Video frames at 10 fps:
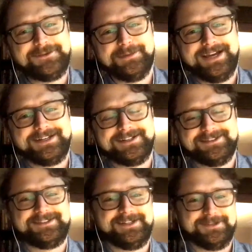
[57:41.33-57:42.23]
bad because I
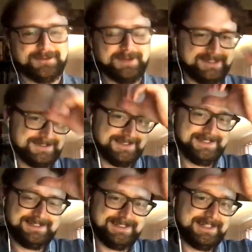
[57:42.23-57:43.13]
said it twice and
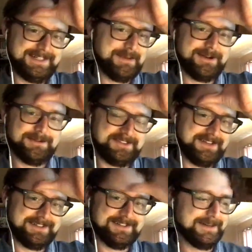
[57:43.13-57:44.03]
it didn't get better the
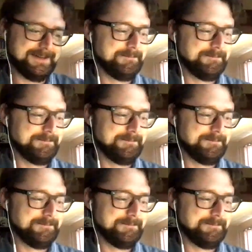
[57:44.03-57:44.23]
second time.